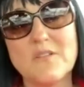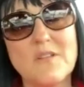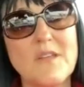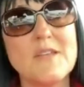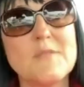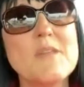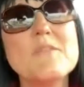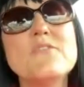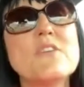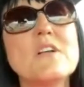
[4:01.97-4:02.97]
It made me
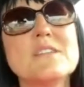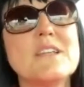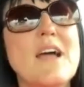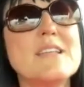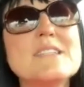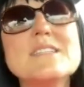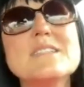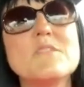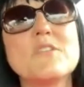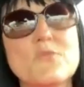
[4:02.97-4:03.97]
feel that I did
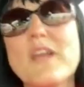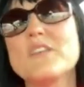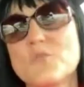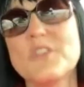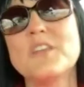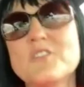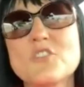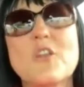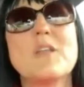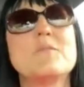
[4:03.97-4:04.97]
something right 20 years
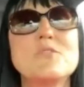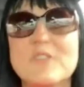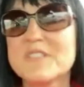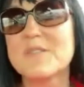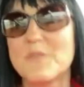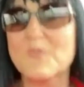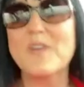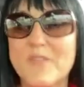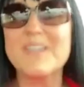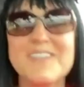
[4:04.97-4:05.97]
ago, and I'm doing something
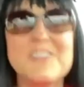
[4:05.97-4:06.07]
right now.